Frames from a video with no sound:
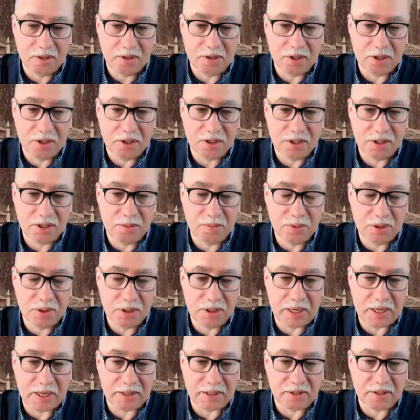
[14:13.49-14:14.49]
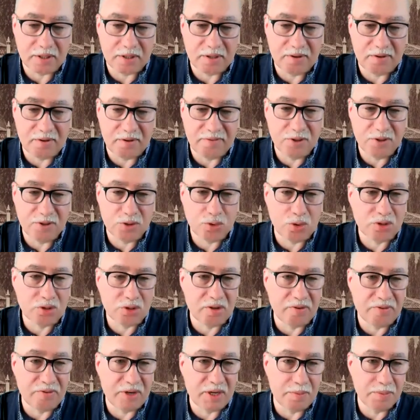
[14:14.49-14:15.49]
70% are
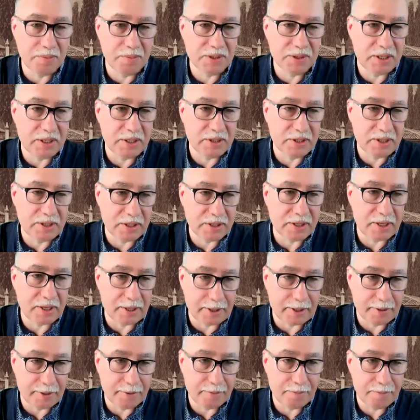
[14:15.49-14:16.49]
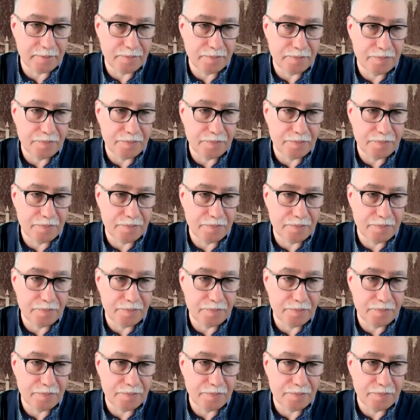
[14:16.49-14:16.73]
Crimean Tatars.